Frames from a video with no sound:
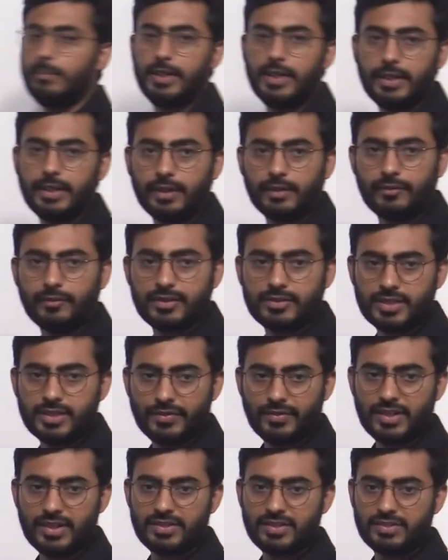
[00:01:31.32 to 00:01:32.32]
meter. The
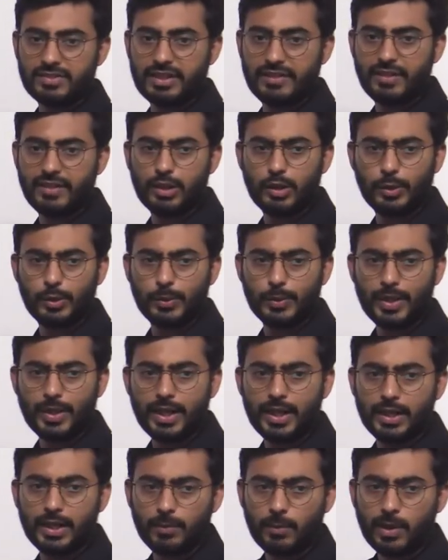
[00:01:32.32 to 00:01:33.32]
stiffness is given to you.
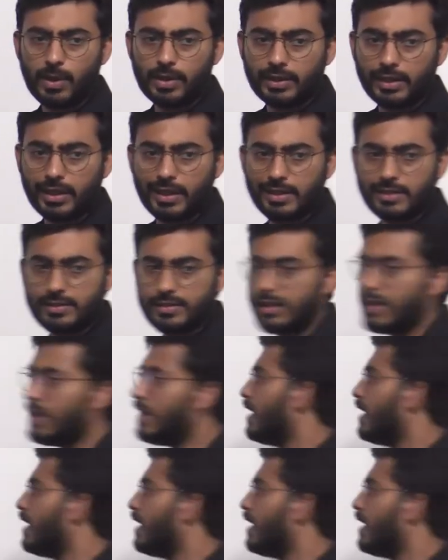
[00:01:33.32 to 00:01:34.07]
And what else?